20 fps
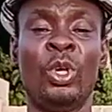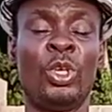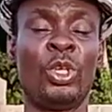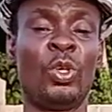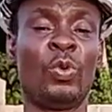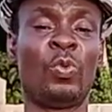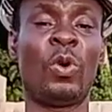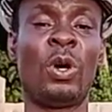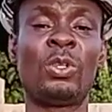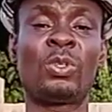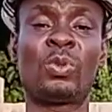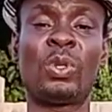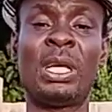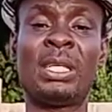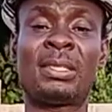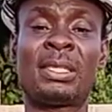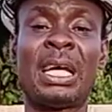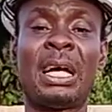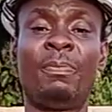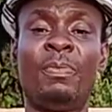You want to
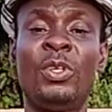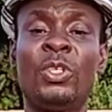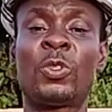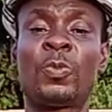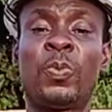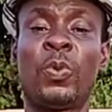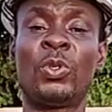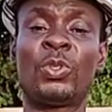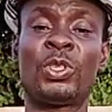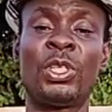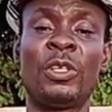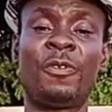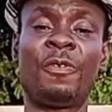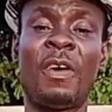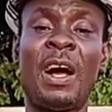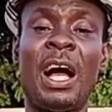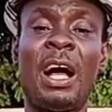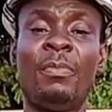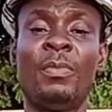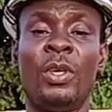establish poultry
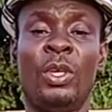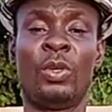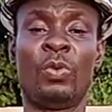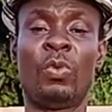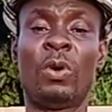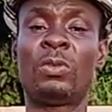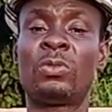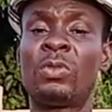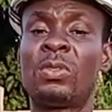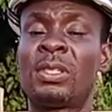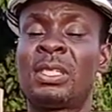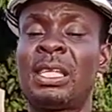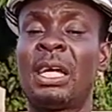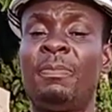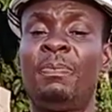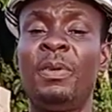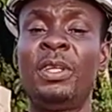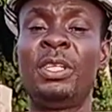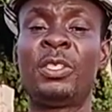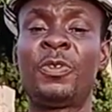farm, you want to
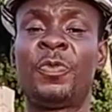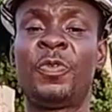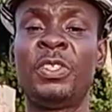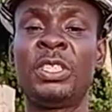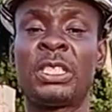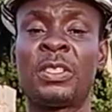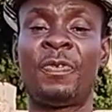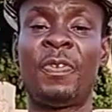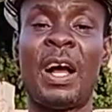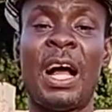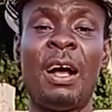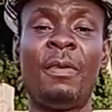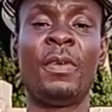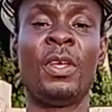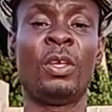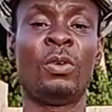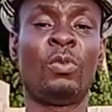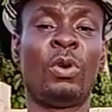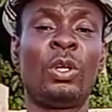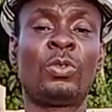establish fish farm,
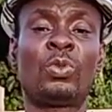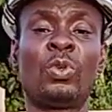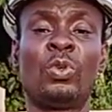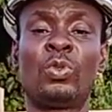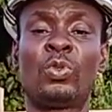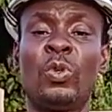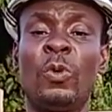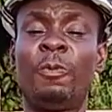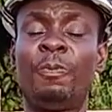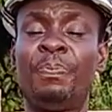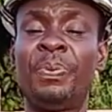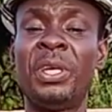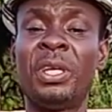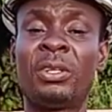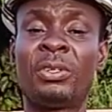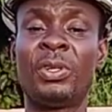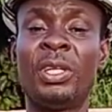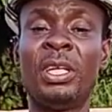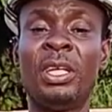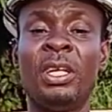you want to do
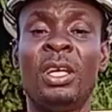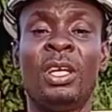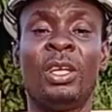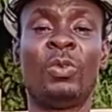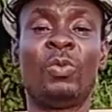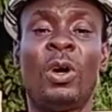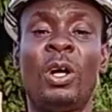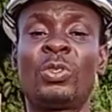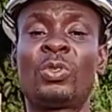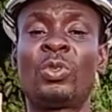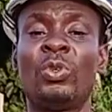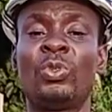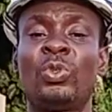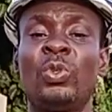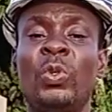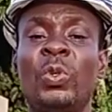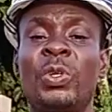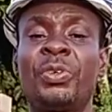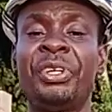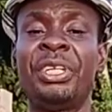piggery, you want to
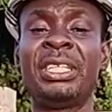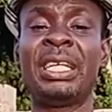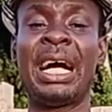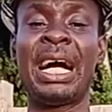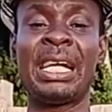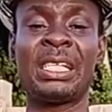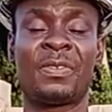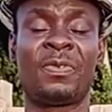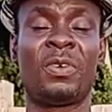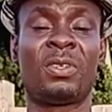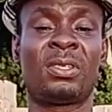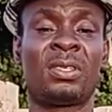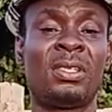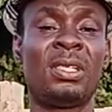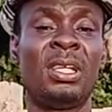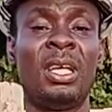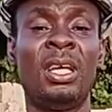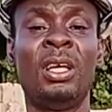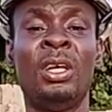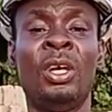do greenhouse for
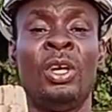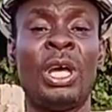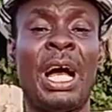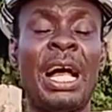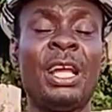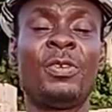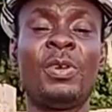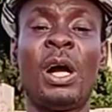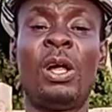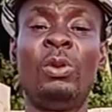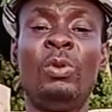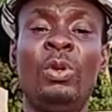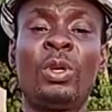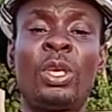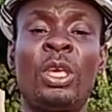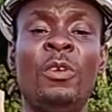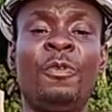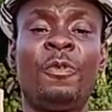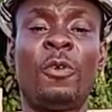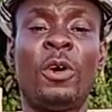snail, and you are
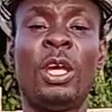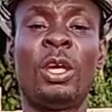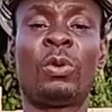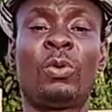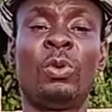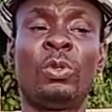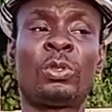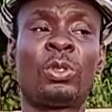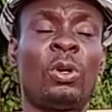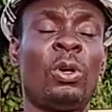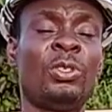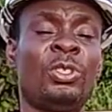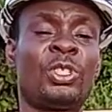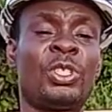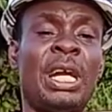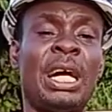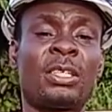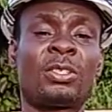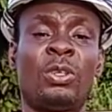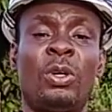looking for a good
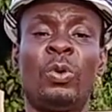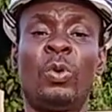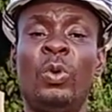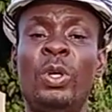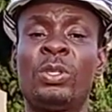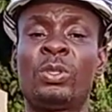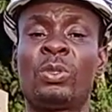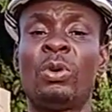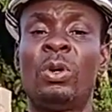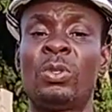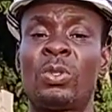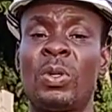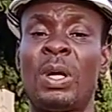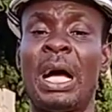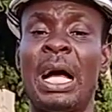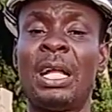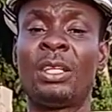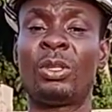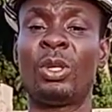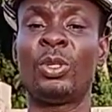contractor who is going to
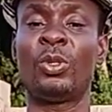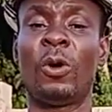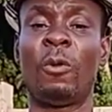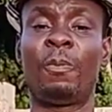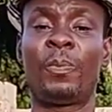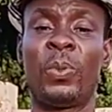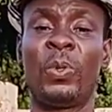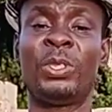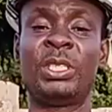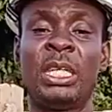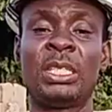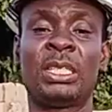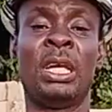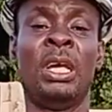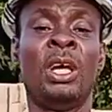handle your project.